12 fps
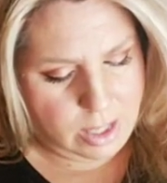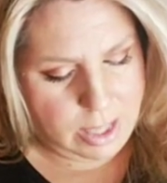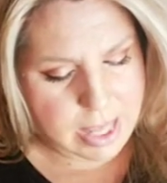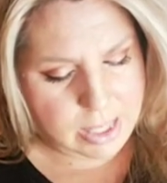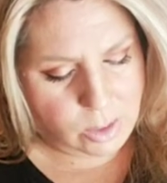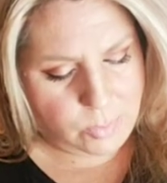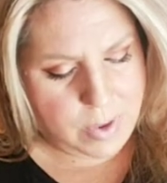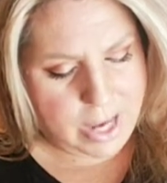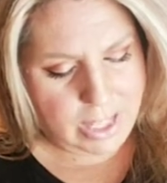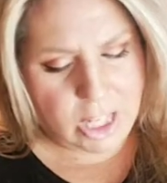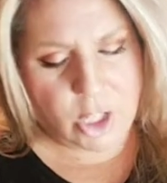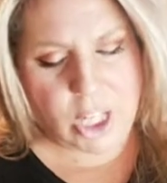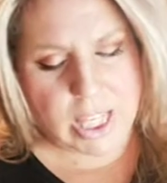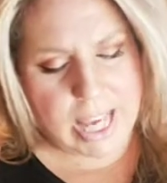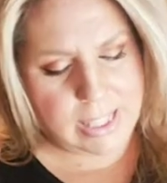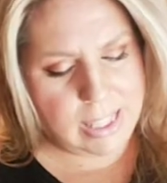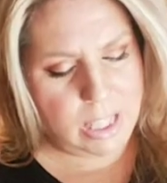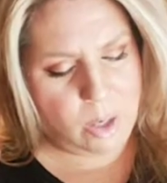this one, because she
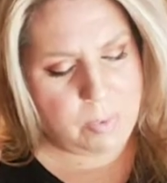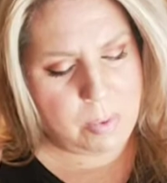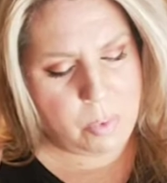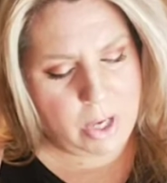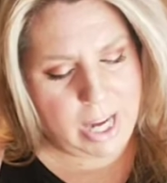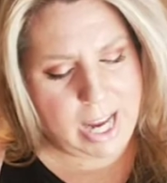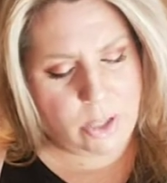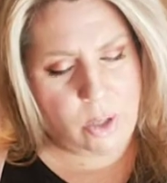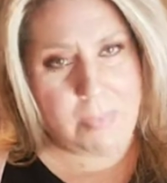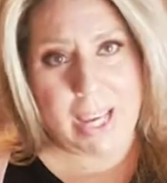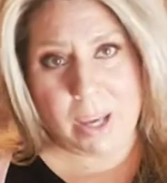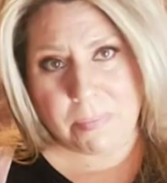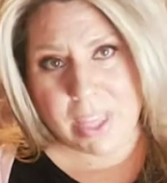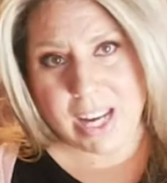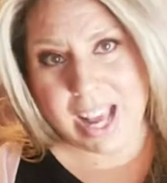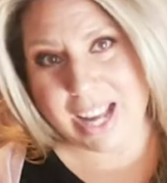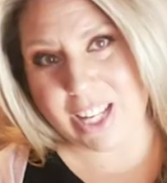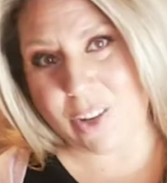likes a little bit more natural makeup than
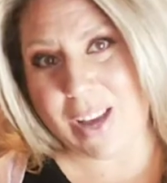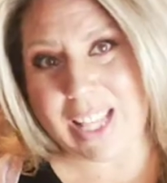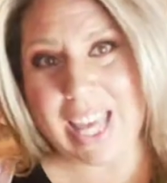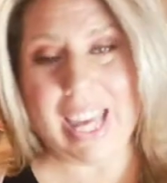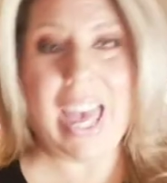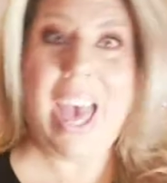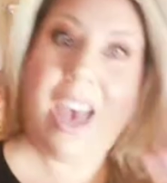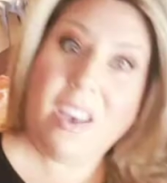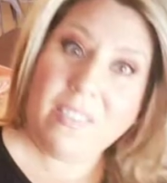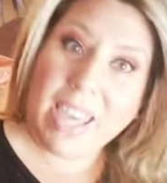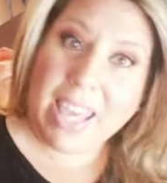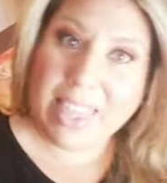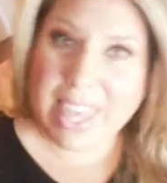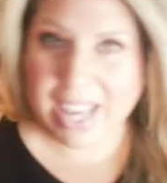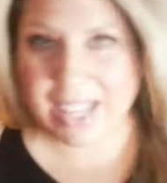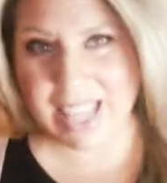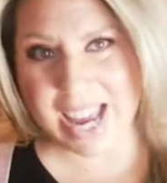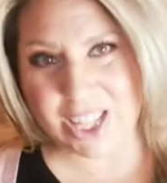I do. I like heavy,
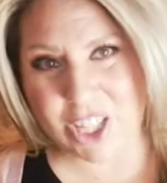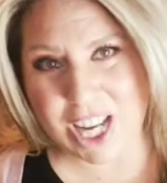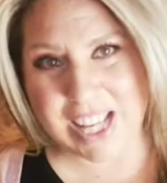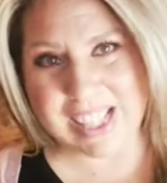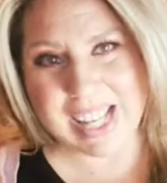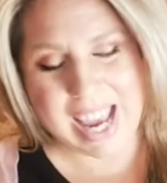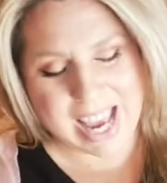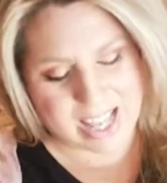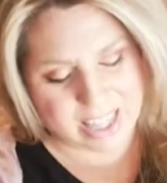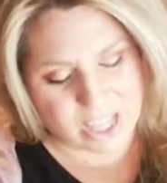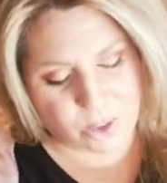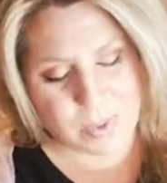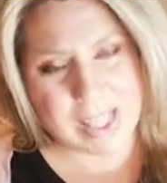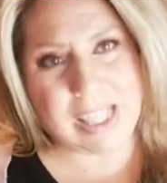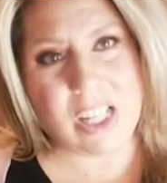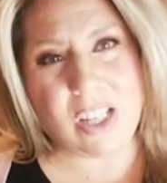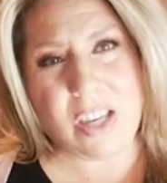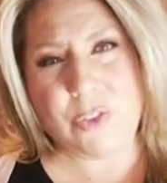thick lashes, and this one
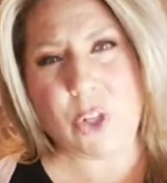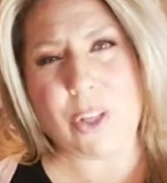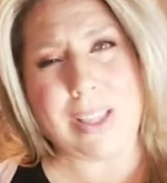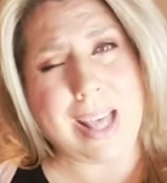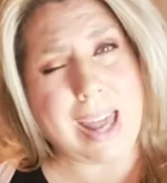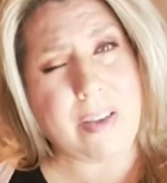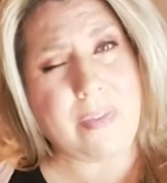still gives you a lot of